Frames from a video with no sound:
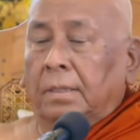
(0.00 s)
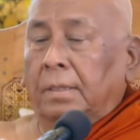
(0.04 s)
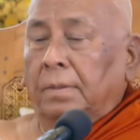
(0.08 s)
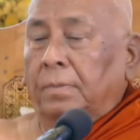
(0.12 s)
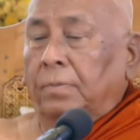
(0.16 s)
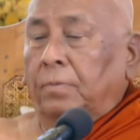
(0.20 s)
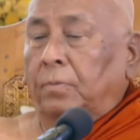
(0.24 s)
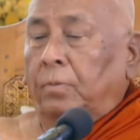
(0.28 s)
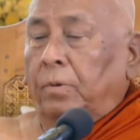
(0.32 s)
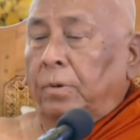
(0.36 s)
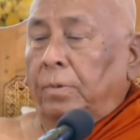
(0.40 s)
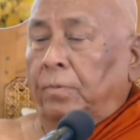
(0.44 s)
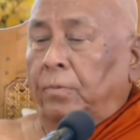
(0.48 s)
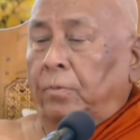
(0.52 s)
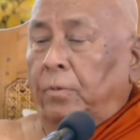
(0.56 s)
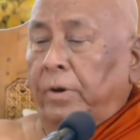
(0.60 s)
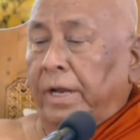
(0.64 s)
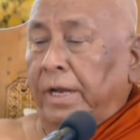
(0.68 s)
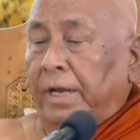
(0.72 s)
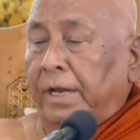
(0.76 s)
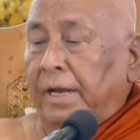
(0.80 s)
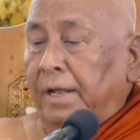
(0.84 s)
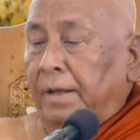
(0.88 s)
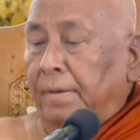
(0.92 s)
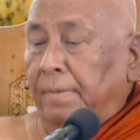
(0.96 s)
Boy
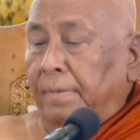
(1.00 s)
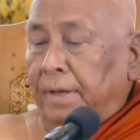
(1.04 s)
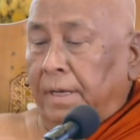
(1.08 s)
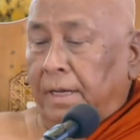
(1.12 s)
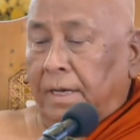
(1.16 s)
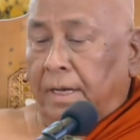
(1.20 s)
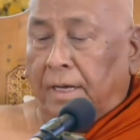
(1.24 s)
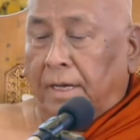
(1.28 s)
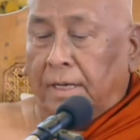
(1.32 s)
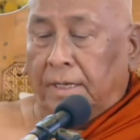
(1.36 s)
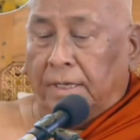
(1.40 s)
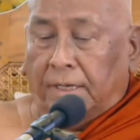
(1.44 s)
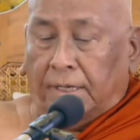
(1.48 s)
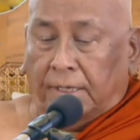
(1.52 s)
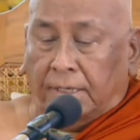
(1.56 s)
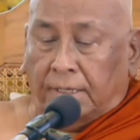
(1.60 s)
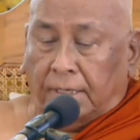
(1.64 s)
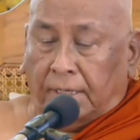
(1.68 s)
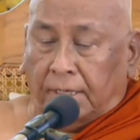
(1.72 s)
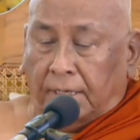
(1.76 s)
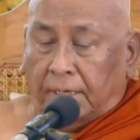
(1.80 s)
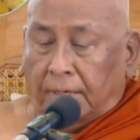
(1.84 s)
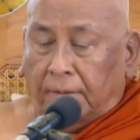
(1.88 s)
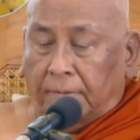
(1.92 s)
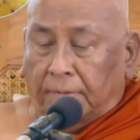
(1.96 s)
Naman, I eat a
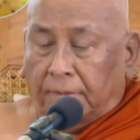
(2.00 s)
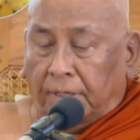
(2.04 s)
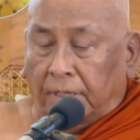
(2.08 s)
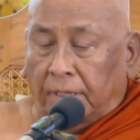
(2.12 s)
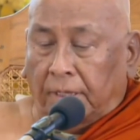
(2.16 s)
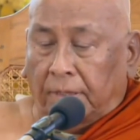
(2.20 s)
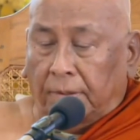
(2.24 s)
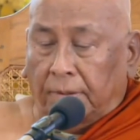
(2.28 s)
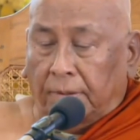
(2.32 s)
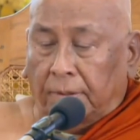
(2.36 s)
lamadi.